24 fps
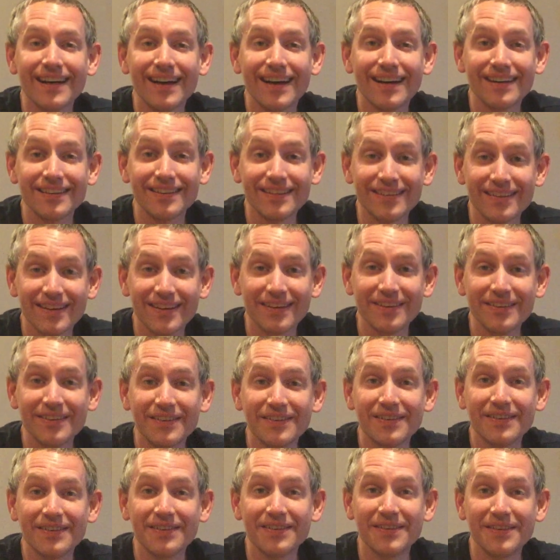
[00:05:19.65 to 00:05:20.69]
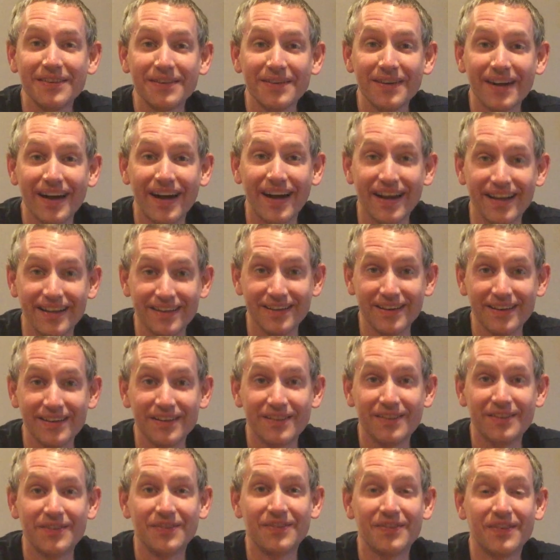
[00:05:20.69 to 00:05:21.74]
Hot sauce ah. is too hot.
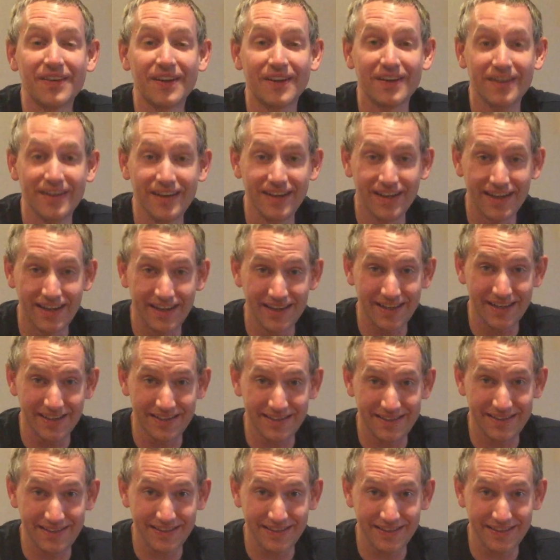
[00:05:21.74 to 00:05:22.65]
It's very hot.